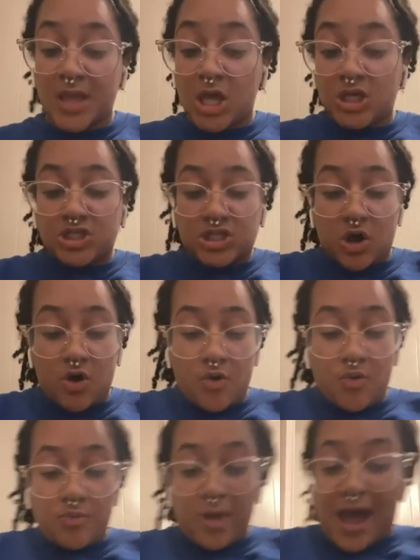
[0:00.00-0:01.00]

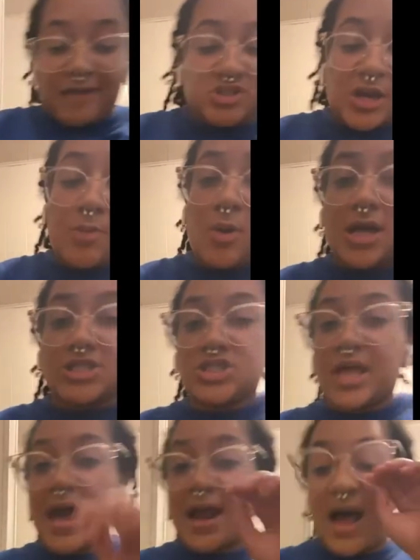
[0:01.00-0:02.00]
So after I watched that,